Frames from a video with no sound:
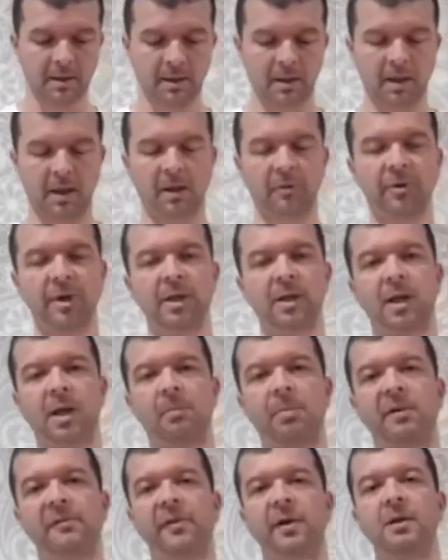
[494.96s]
I'll read a
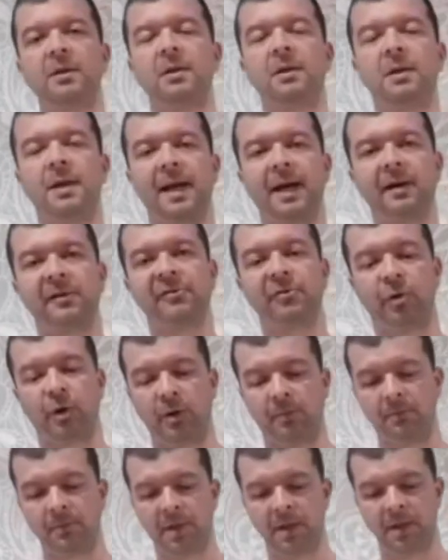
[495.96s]
couple of verses now
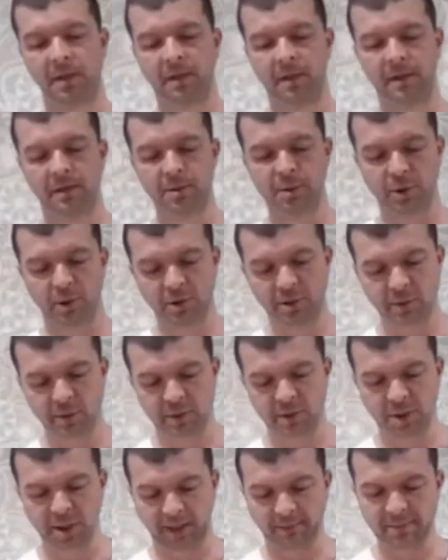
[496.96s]
from Joshua
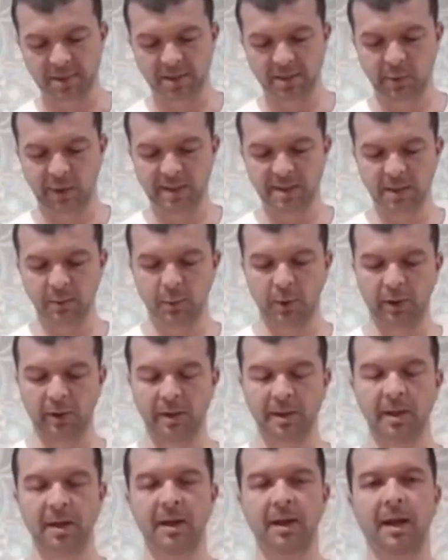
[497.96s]
chapter
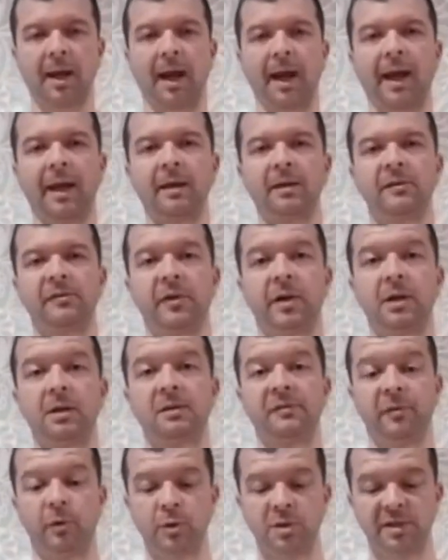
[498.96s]
21 and verse
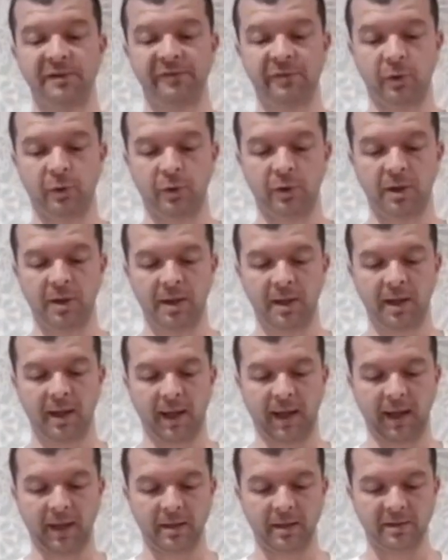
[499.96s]
44
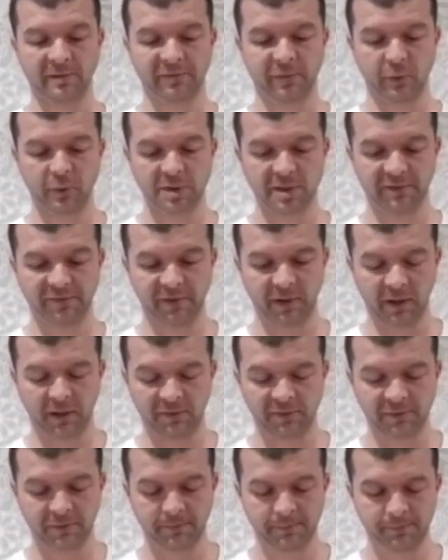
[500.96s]
and
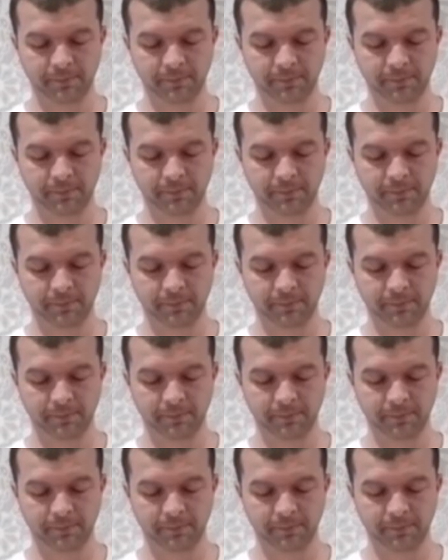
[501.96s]
45.